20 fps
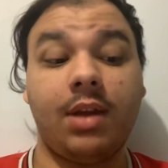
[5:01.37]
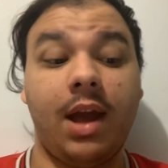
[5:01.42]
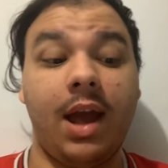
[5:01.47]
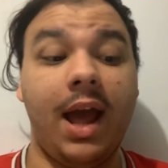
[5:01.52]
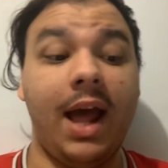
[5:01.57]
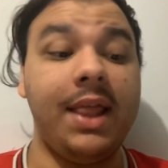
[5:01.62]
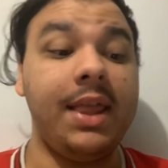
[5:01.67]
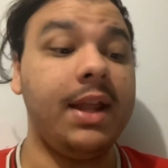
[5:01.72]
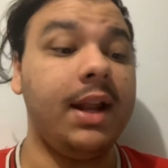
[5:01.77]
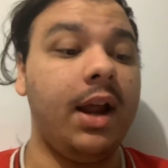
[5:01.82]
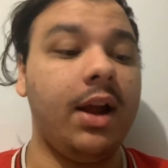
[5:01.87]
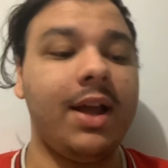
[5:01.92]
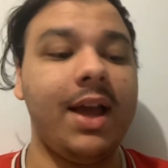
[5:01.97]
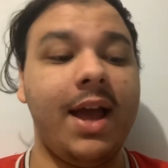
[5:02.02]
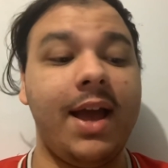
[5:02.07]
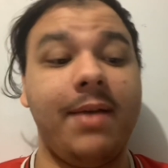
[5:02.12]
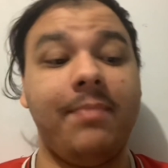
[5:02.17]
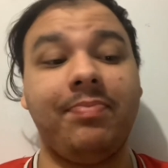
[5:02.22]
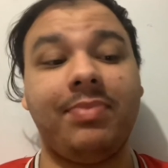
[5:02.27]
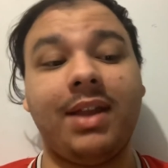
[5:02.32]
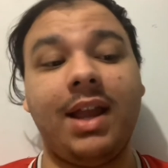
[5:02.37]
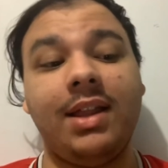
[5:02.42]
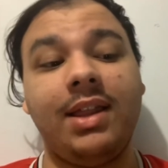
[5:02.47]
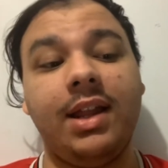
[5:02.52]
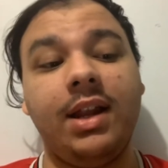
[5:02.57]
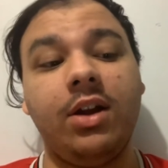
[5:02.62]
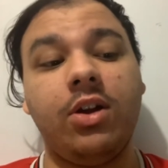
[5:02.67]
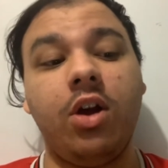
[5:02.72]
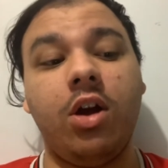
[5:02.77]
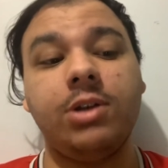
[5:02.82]
And then, okay, and then
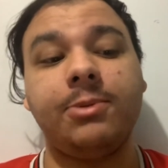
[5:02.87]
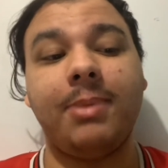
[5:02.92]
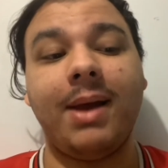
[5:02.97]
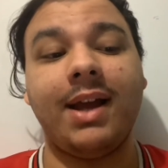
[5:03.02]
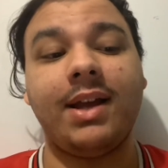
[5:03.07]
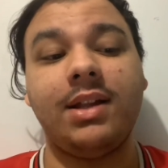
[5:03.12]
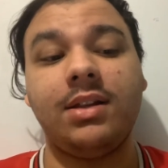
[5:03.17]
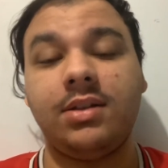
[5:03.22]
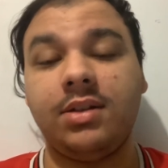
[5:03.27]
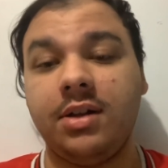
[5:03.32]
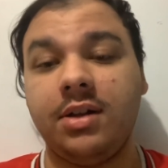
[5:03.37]
it goes back into the